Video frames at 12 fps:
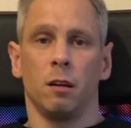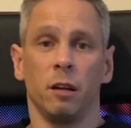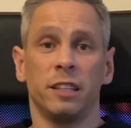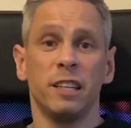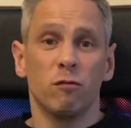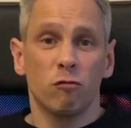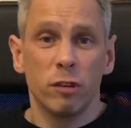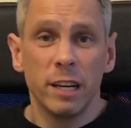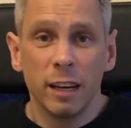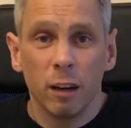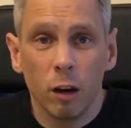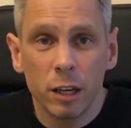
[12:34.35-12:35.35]
I didn't
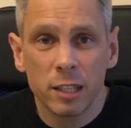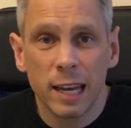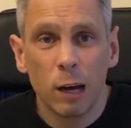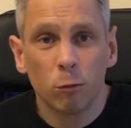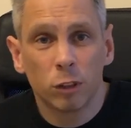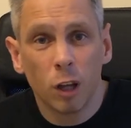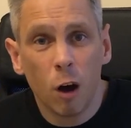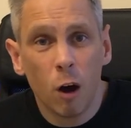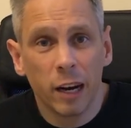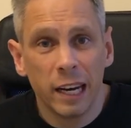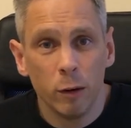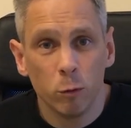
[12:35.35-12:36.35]
realise how
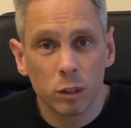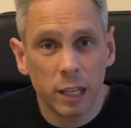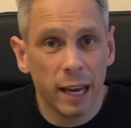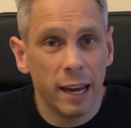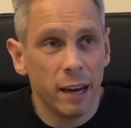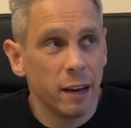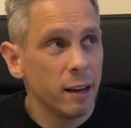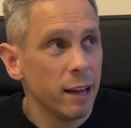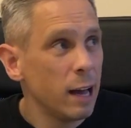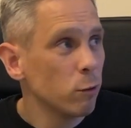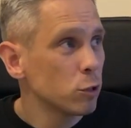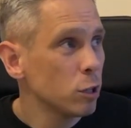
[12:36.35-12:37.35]
dark it was getting
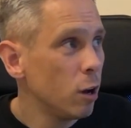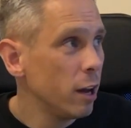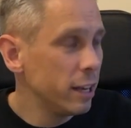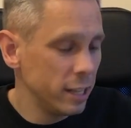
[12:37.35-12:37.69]
outside.